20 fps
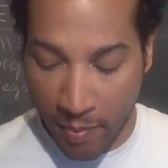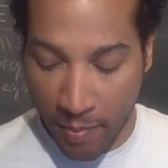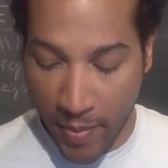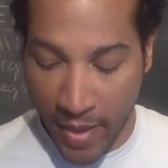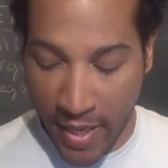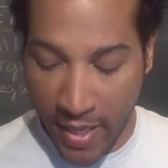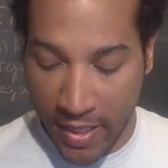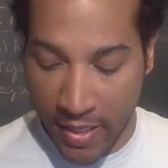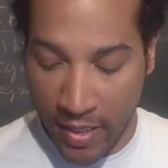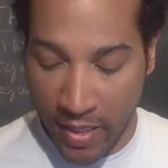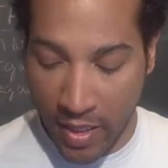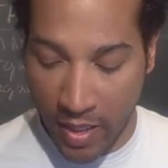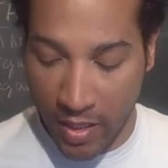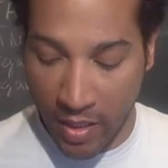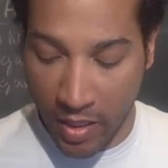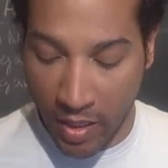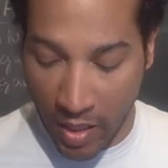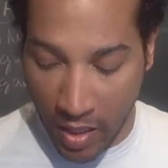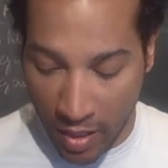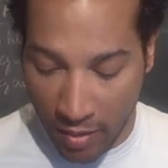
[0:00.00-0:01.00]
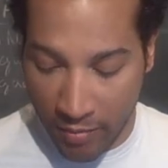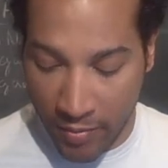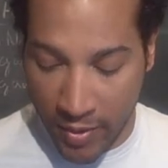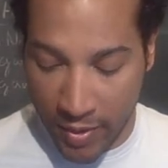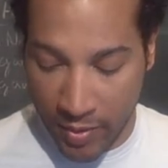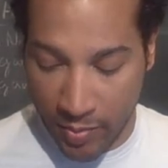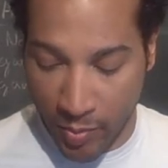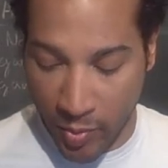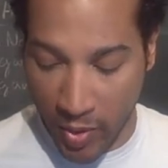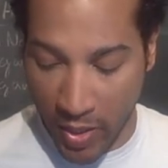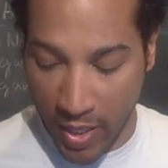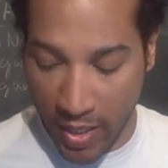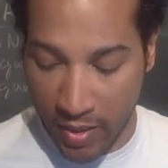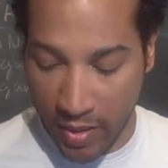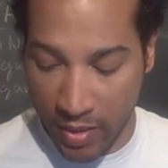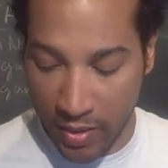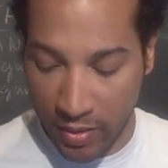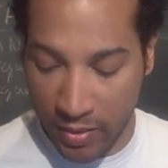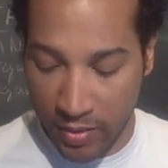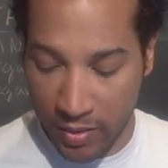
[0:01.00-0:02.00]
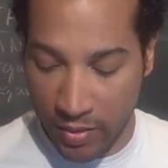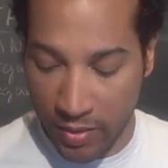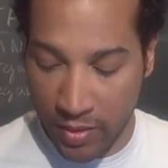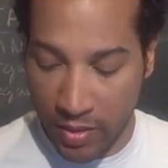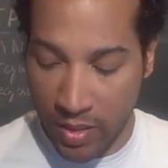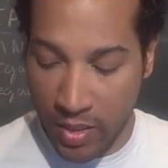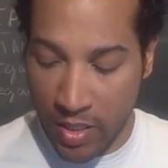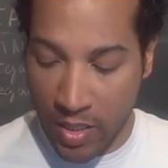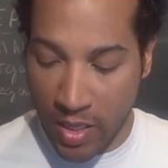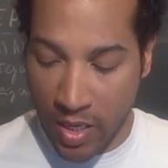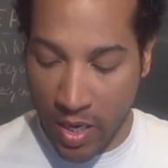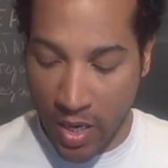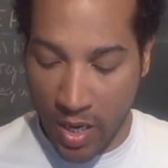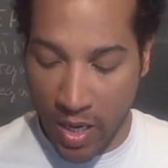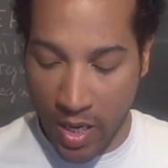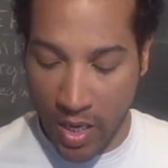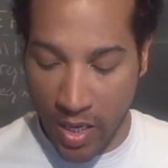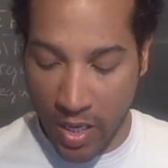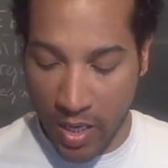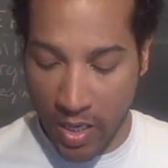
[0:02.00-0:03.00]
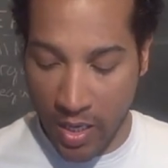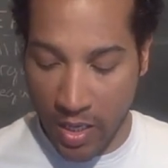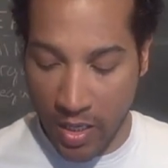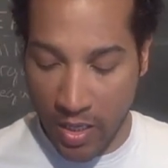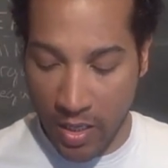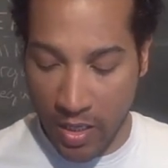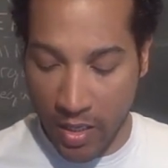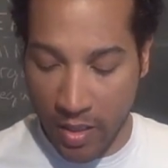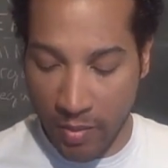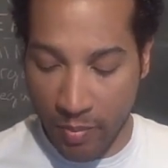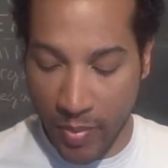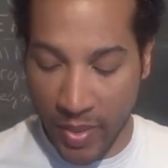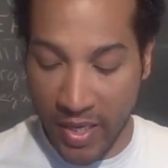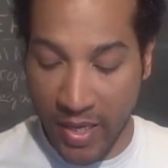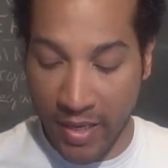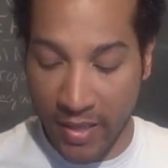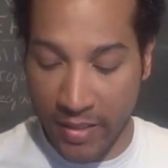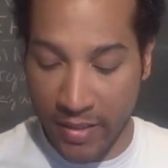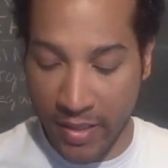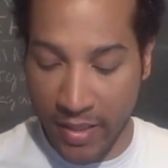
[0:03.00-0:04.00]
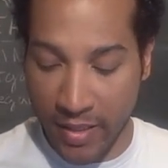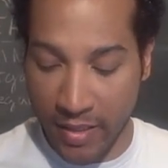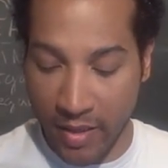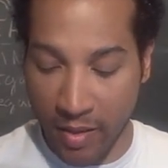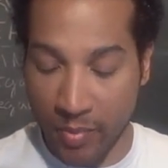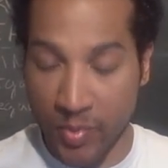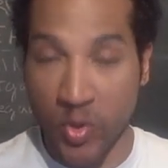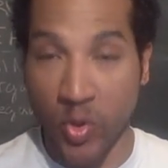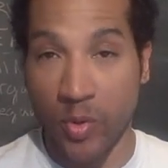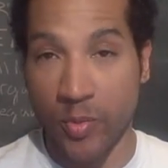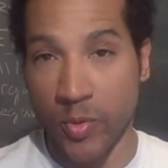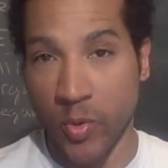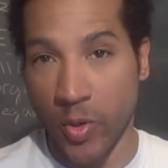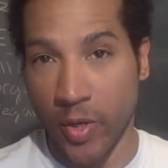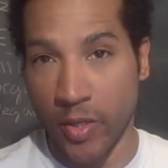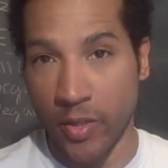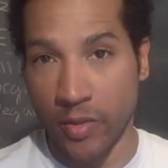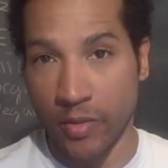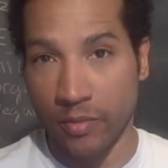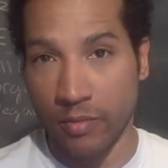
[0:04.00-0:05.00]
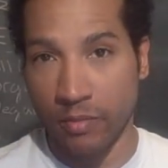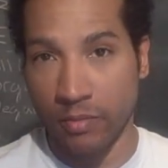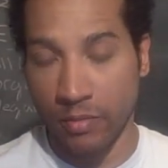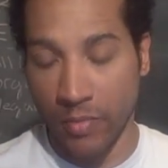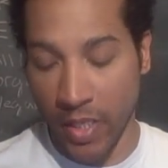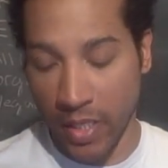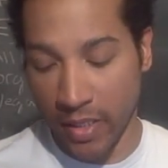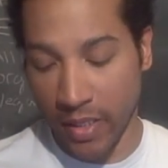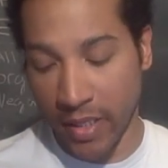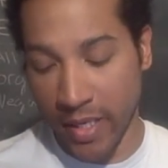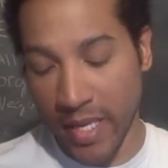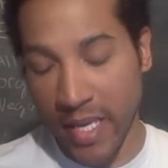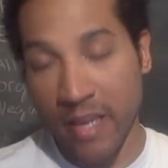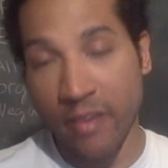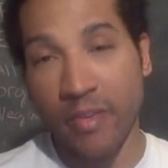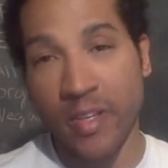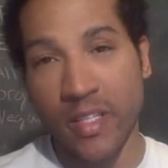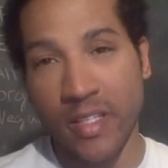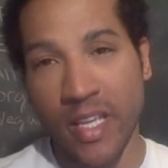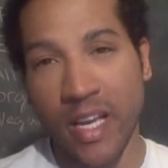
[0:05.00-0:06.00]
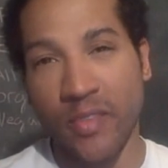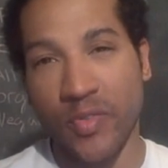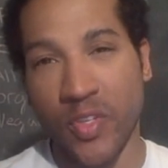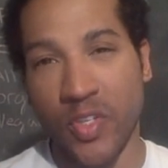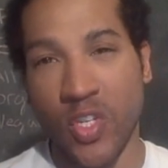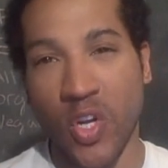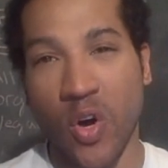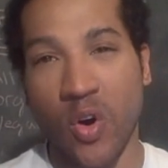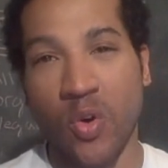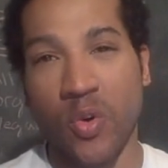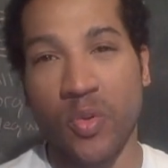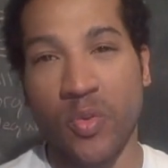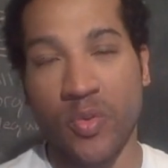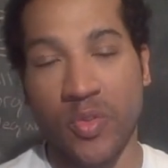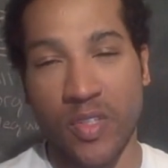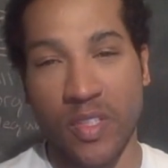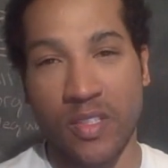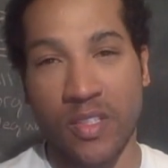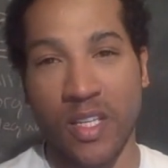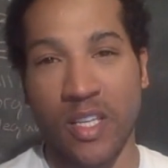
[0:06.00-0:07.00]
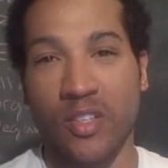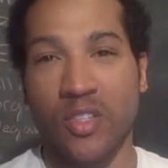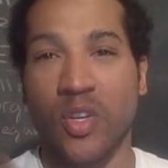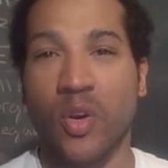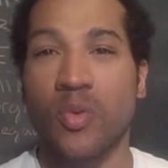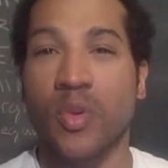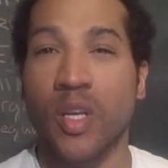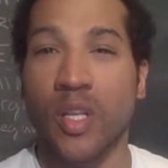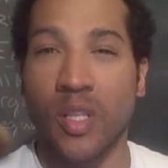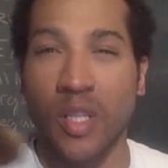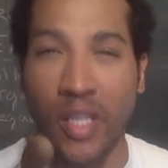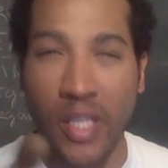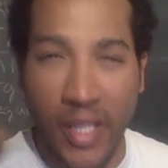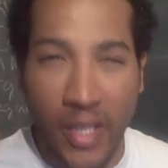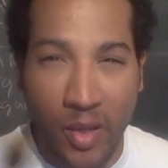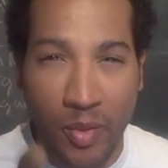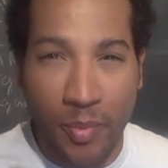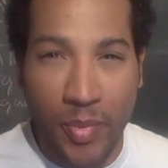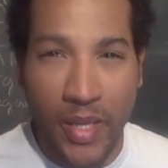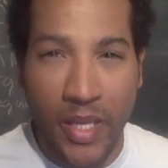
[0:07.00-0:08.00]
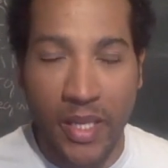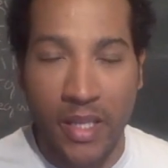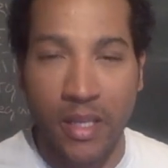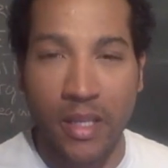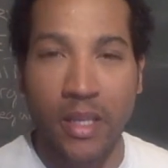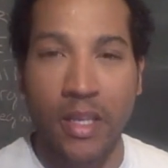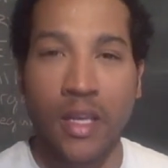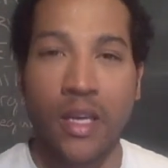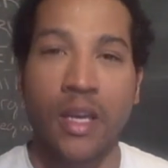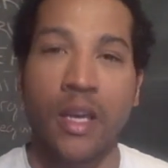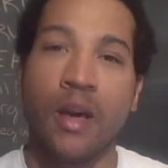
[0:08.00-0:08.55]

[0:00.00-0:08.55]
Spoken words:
Men love this product because it absorbs oil. It evens out the skin tone a little bit,